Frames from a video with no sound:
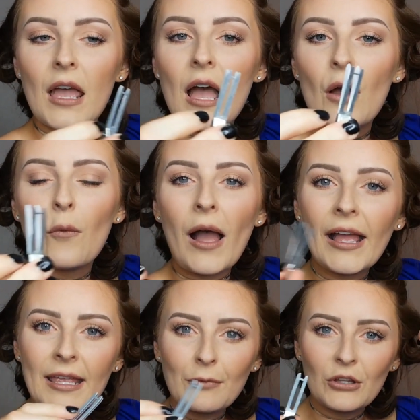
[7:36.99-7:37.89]
Why I
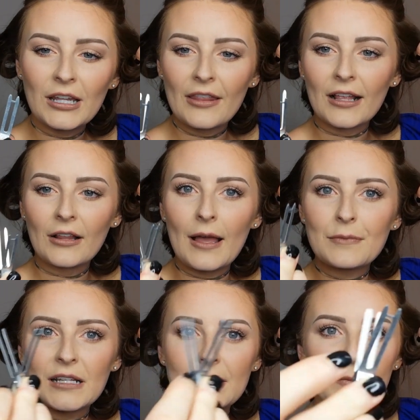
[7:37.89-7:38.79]
keep looking at the clips
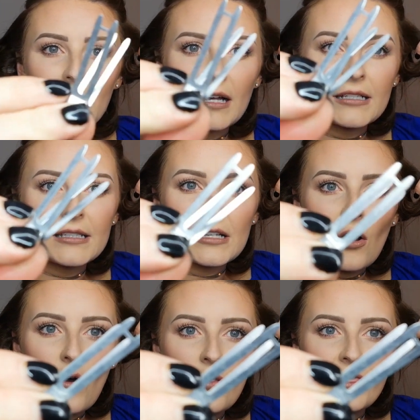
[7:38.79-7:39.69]
is because
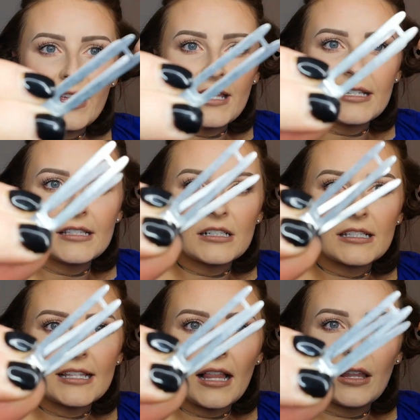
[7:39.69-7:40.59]
on these, see
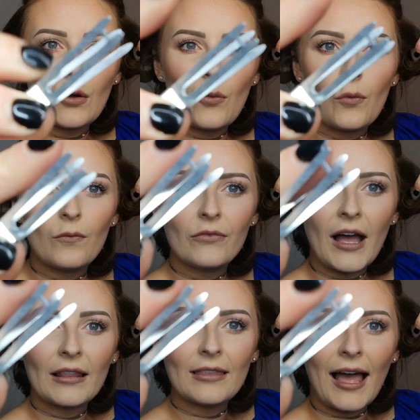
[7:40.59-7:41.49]

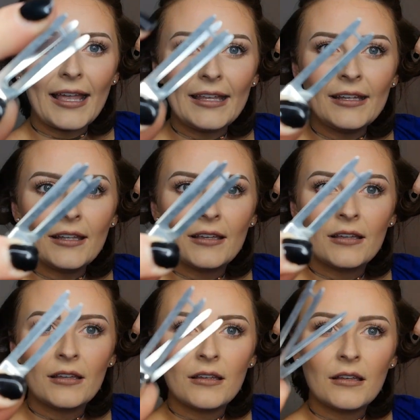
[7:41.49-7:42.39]
that line?
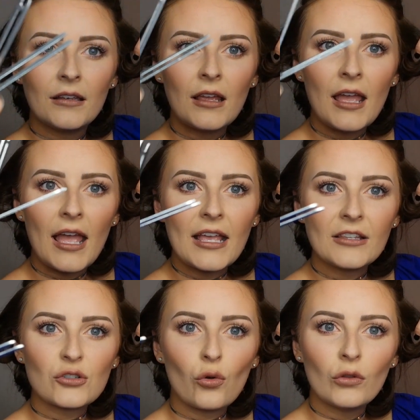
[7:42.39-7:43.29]
There's
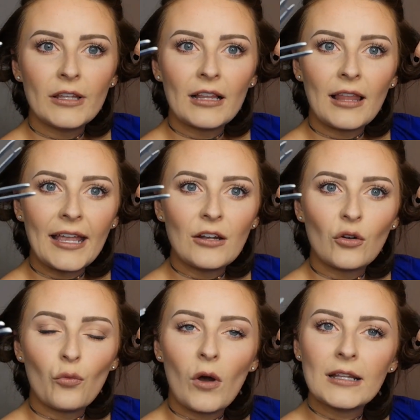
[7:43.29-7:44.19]
only a line on
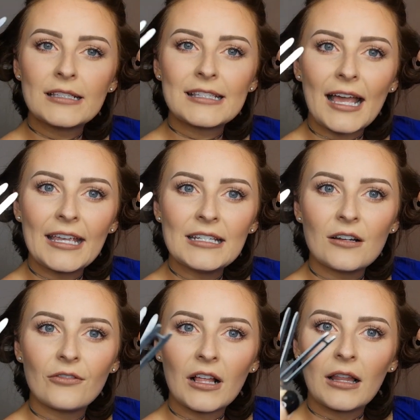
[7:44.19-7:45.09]
one side of
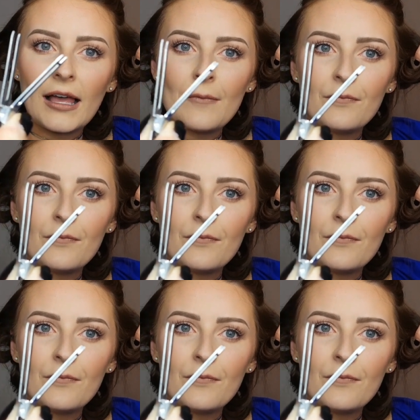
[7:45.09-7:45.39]
the clip.